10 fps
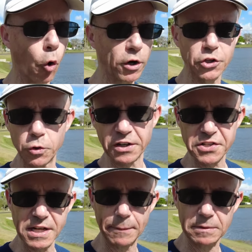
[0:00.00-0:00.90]
or to
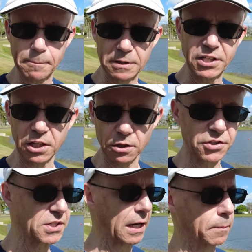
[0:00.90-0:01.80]
accept a particular
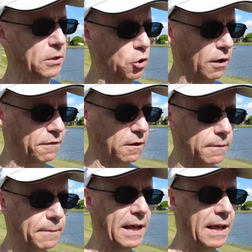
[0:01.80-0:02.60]
settlement offer.